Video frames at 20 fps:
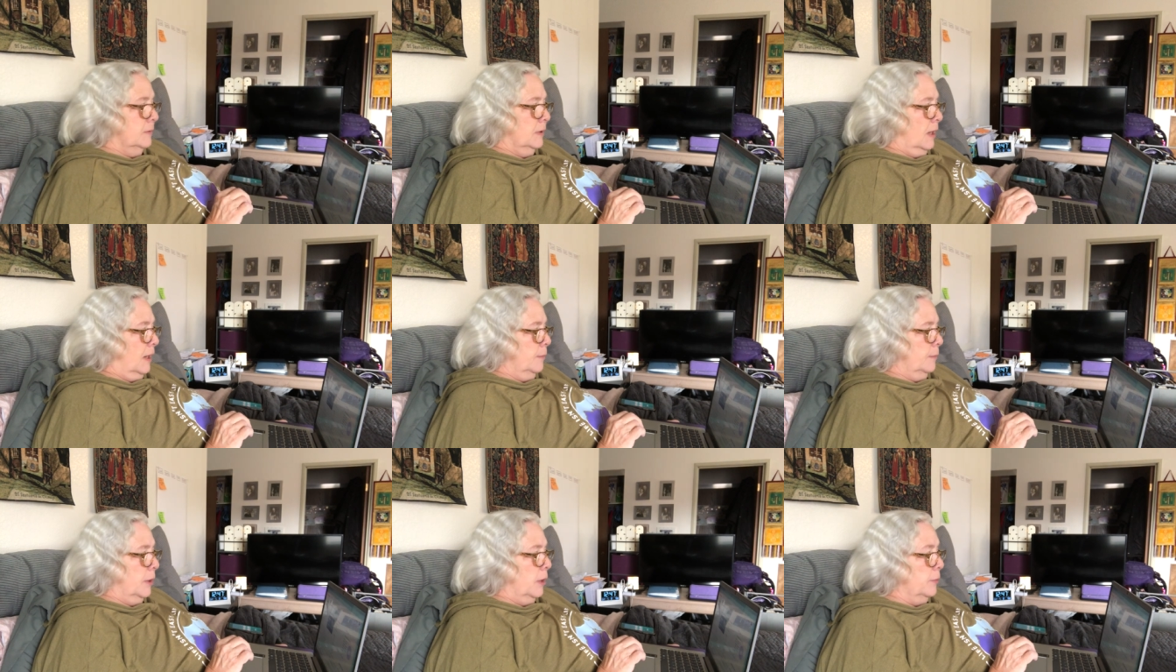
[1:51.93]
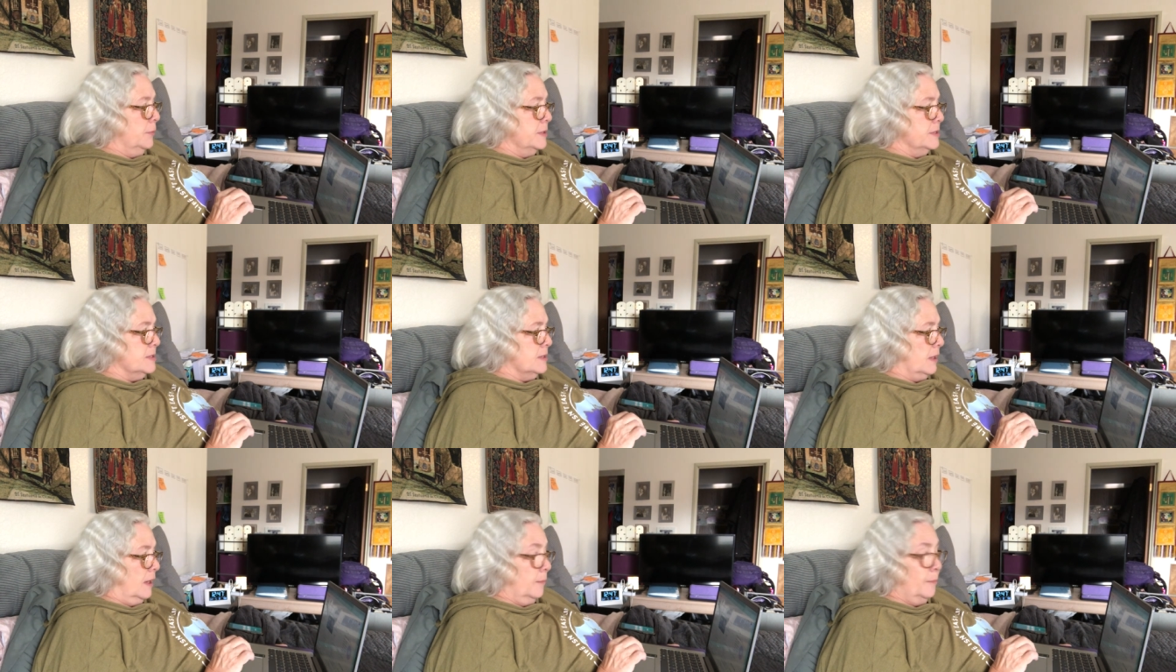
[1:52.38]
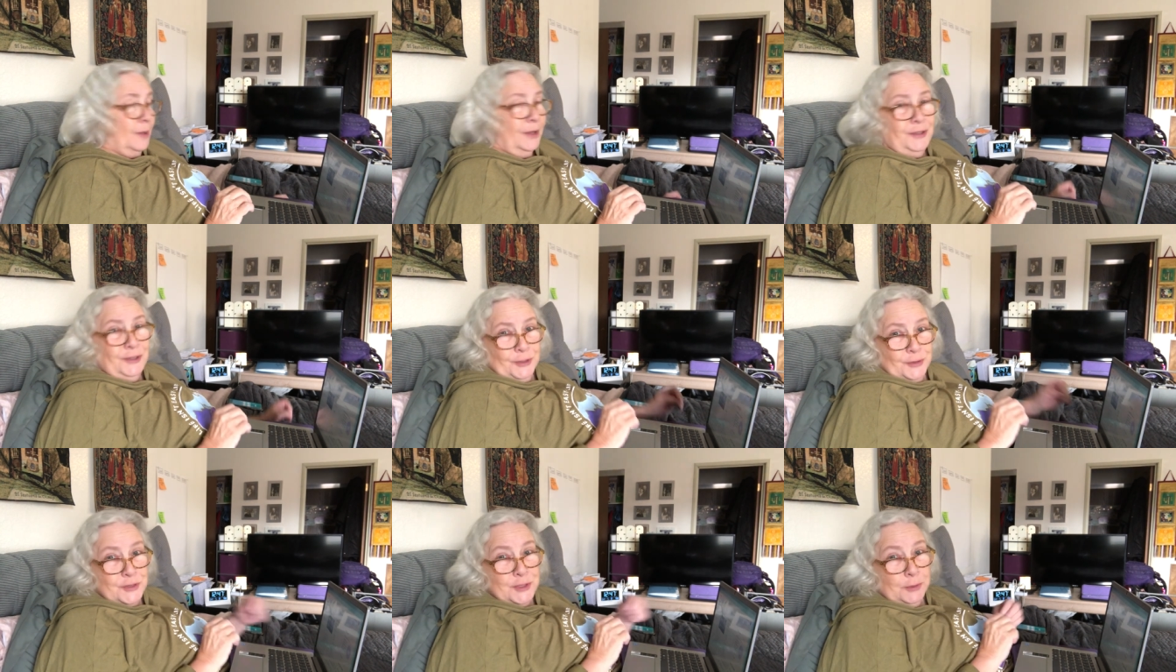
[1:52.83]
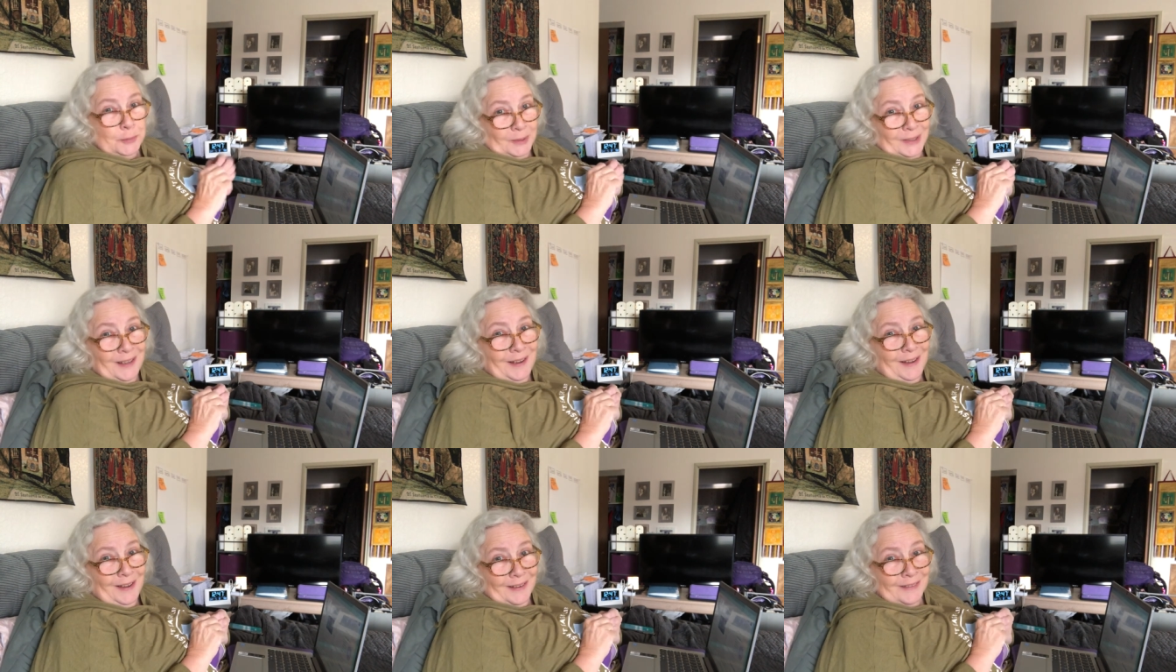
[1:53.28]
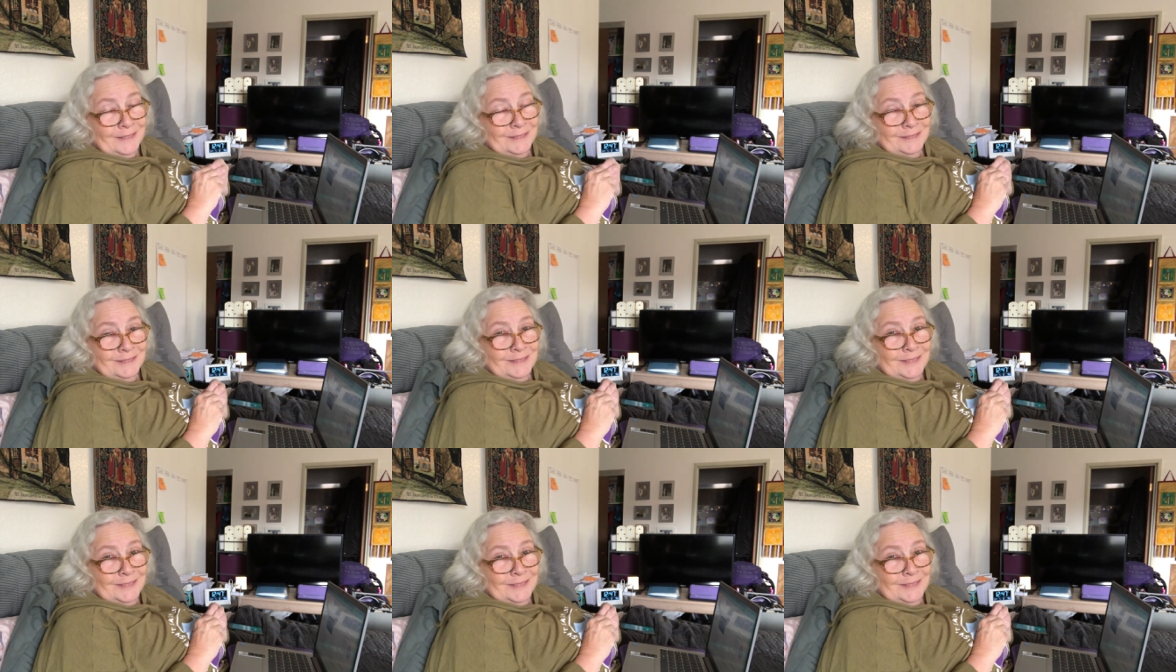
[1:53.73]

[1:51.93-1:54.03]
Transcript: I'm always, I'm on YouTube a lot.